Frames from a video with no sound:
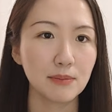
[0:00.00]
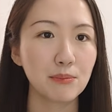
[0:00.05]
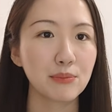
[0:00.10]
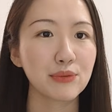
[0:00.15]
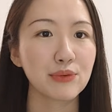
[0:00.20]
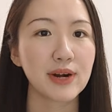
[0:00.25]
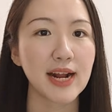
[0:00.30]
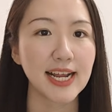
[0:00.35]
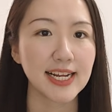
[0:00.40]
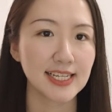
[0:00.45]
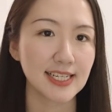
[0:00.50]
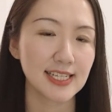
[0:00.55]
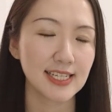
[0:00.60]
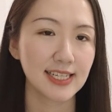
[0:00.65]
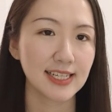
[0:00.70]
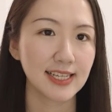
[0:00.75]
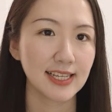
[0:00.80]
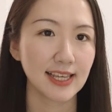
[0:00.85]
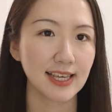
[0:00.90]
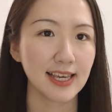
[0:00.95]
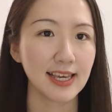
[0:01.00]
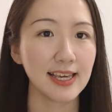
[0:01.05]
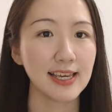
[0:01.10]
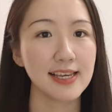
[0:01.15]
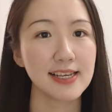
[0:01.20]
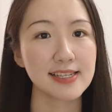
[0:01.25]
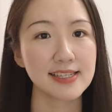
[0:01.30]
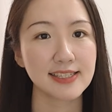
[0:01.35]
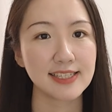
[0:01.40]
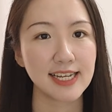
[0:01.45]
bright,
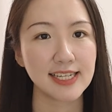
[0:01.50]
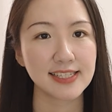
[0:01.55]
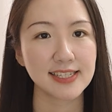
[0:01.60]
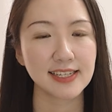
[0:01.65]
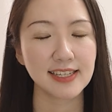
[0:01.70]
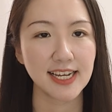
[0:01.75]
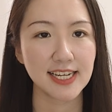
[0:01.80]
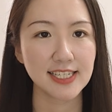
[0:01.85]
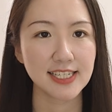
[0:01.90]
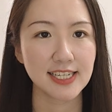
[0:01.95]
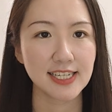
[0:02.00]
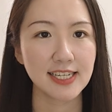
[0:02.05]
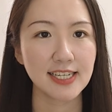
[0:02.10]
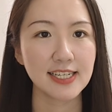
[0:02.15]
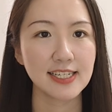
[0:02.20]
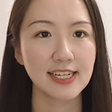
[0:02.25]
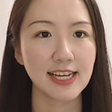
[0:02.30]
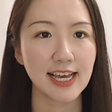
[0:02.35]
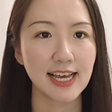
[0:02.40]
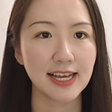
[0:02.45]
is designated